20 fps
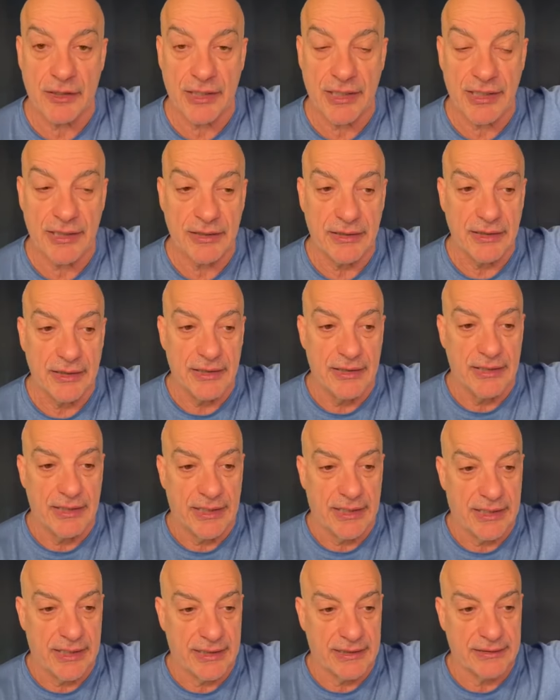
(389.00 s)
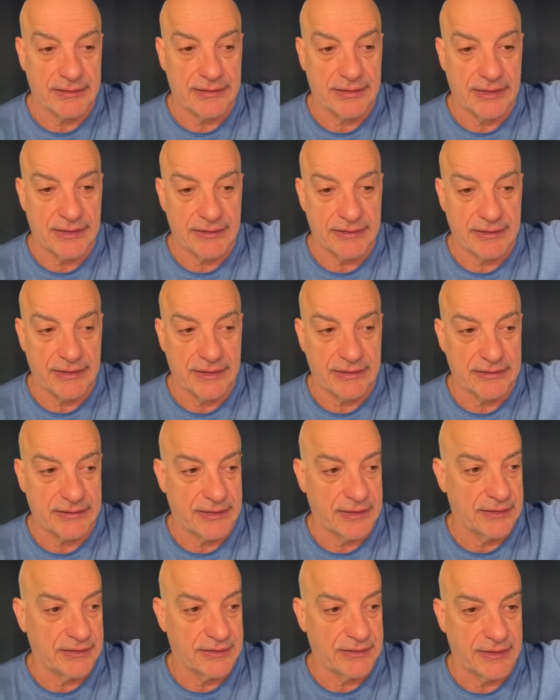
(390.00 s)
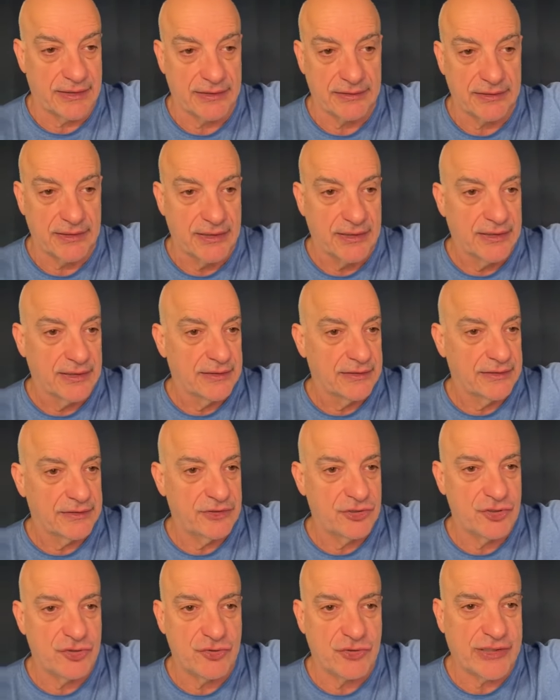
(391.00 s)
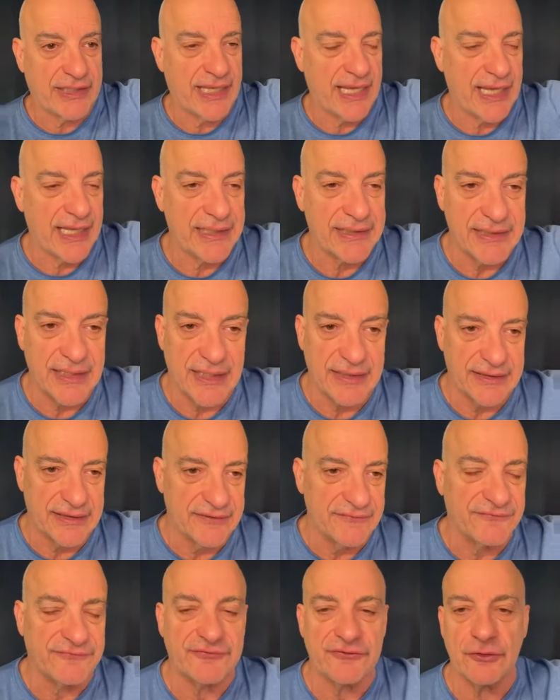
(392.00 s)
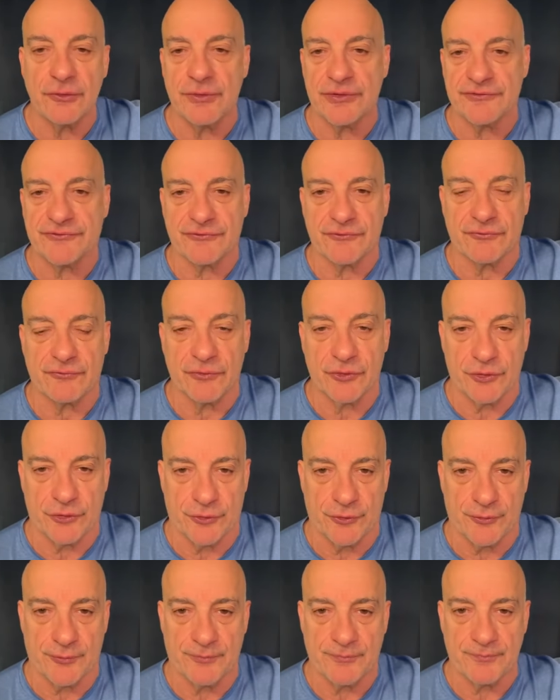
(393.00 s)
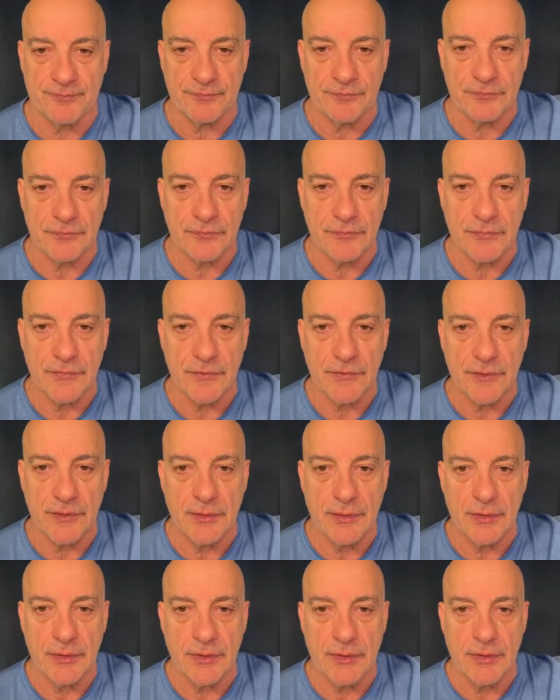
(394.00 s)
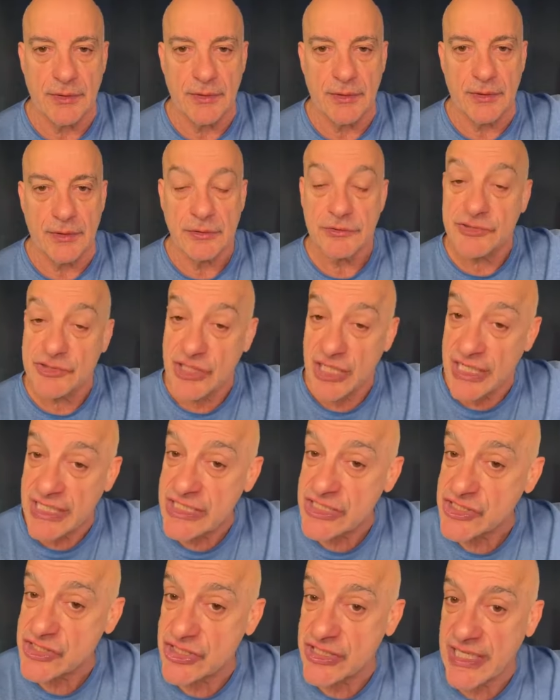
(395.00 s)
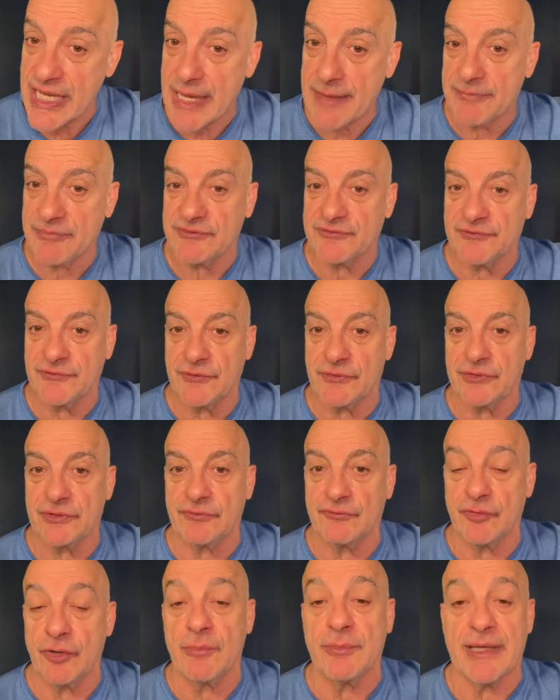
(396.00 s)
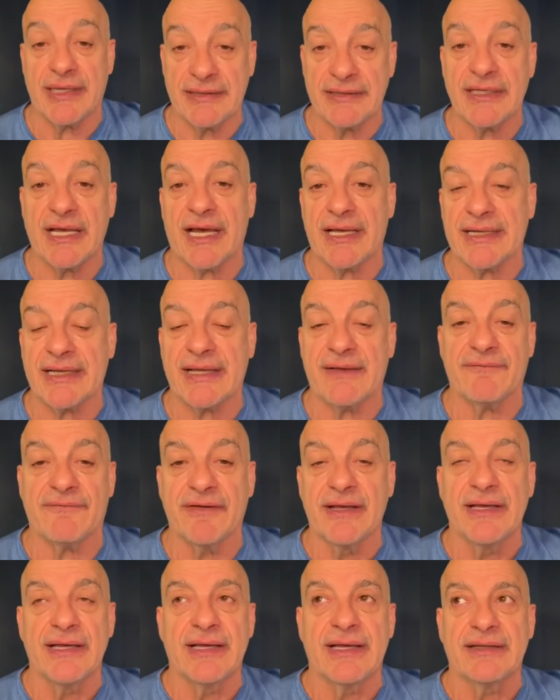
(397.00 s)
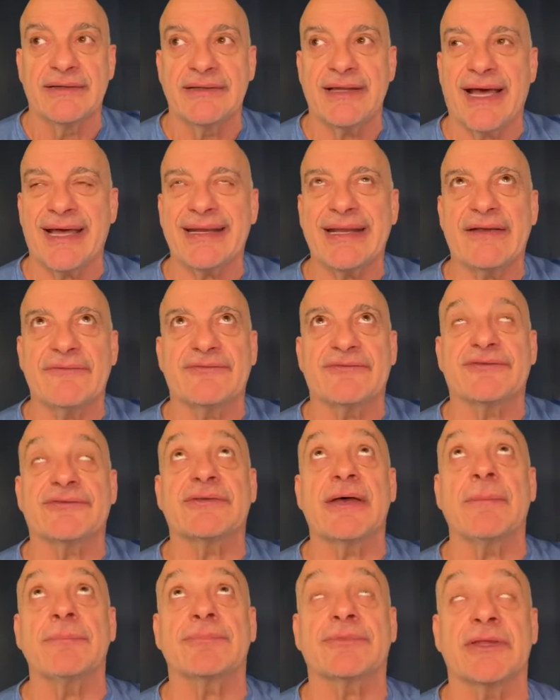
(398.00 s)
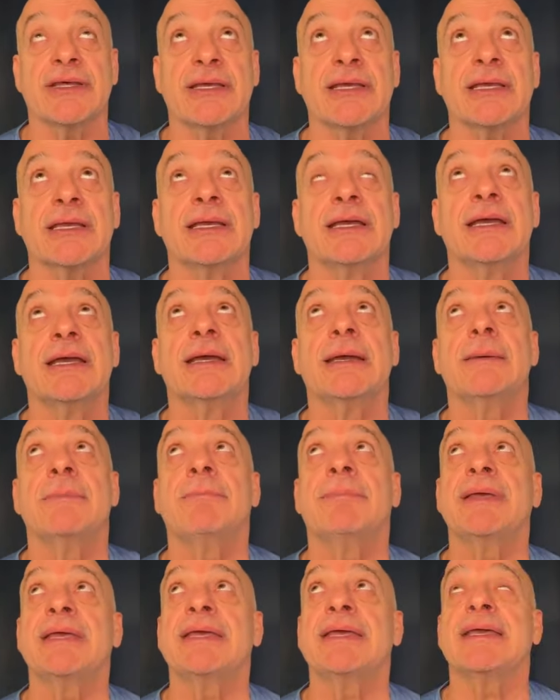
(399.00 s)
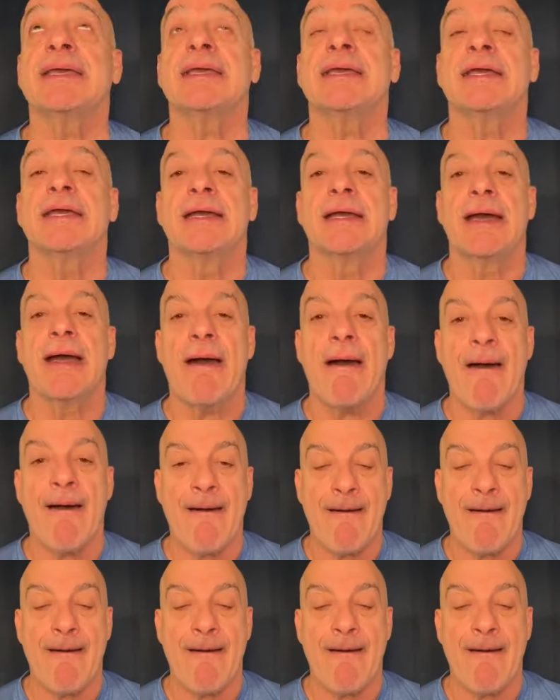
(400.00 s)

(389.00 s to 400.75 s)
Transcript: All right? And you cannot influence a room, change the atmosphere in a room, and not have something be